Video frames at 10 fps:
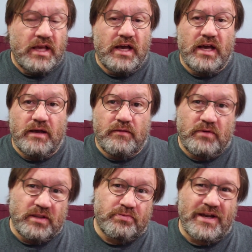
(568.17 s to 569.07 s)

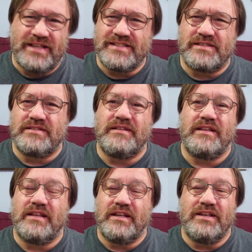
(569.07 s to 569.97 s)
The prizes,
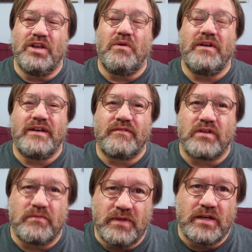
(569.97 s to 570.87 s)
no one ever
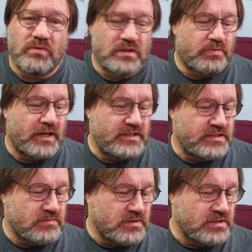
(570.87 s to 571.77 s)
admitted where the
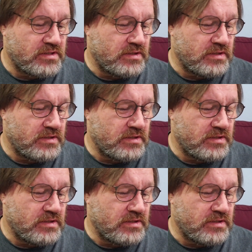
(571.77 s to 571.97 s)
prizes were.